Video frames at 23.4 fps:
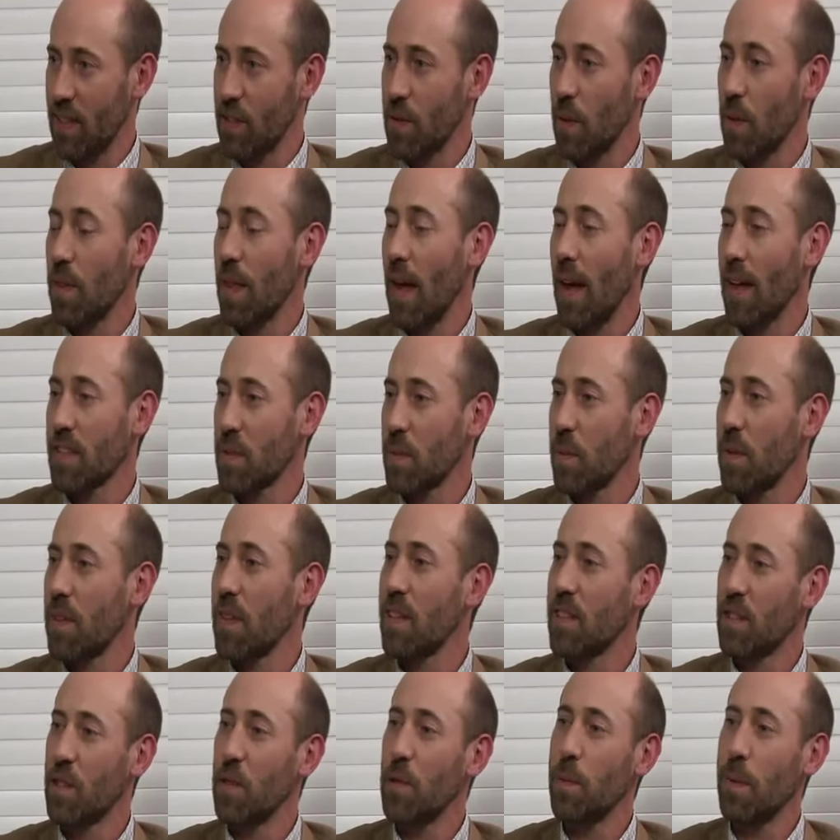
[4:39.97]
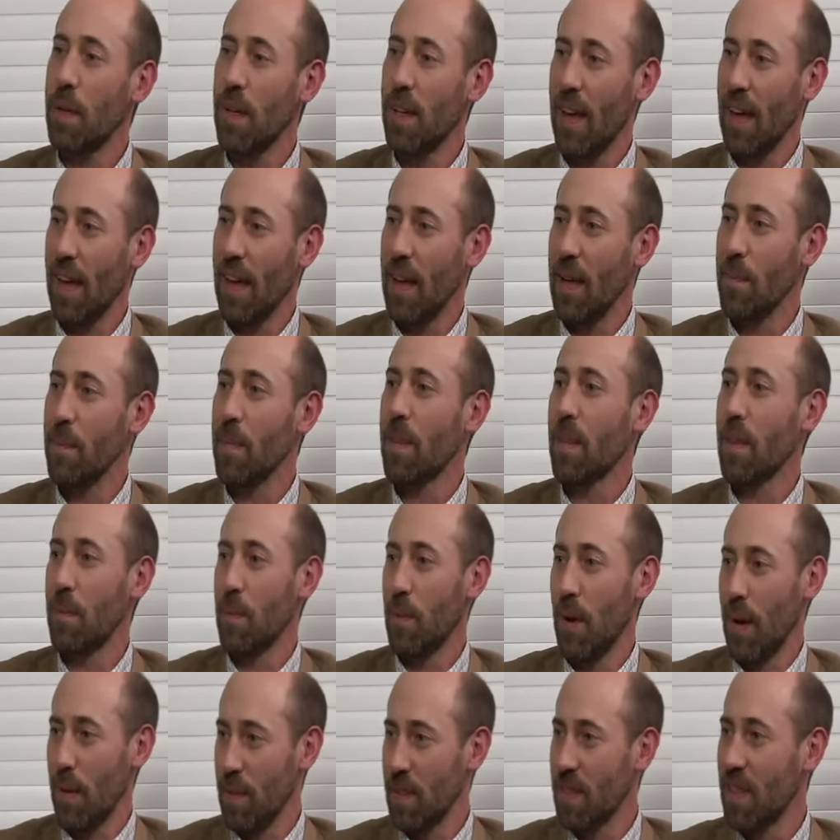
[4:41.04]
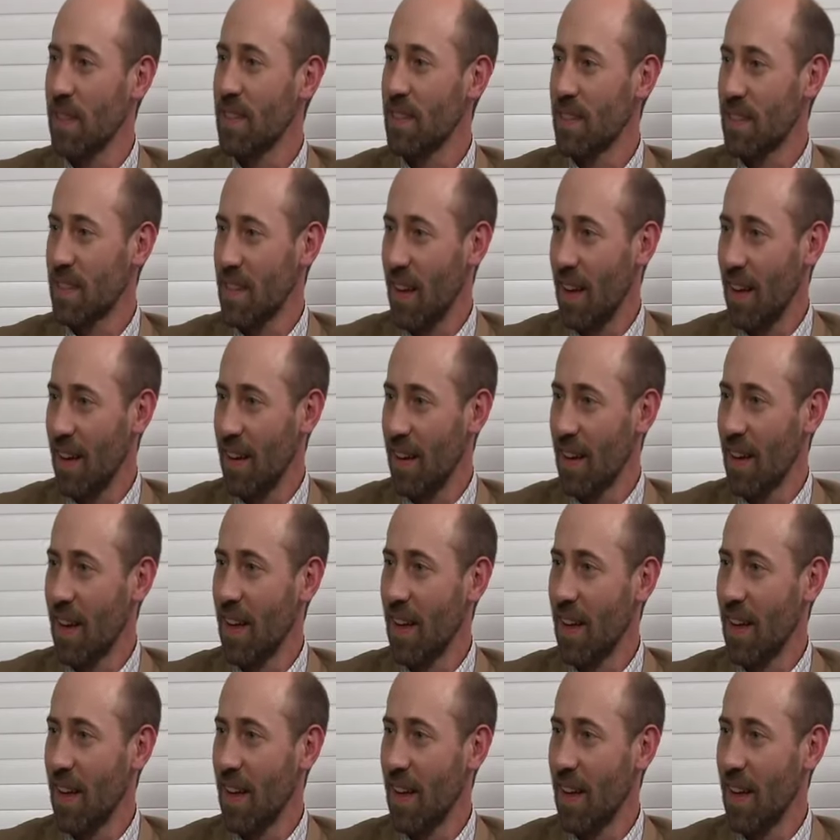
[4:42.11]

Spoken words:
and so that's when the two became the Bremerton Sun.